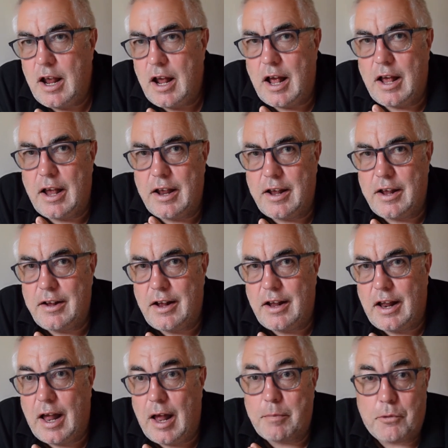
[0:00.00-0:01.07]
Uh,
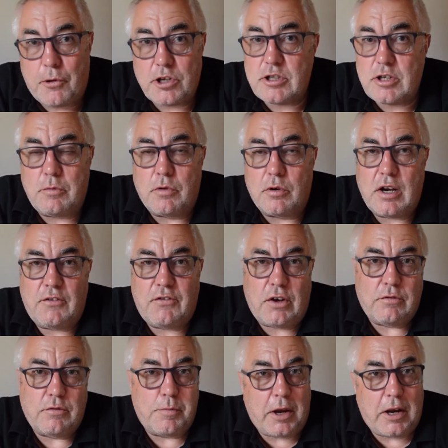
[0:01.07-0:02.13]
I personally want. if it
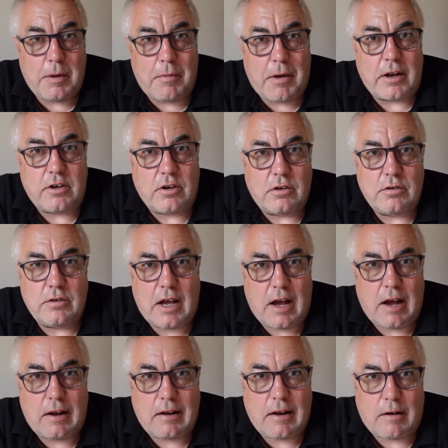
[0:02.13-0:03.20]
had been a manual,
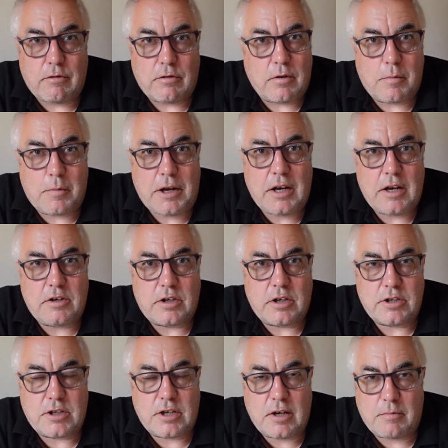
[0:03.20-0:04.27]
I, I, wouldn't have been interested.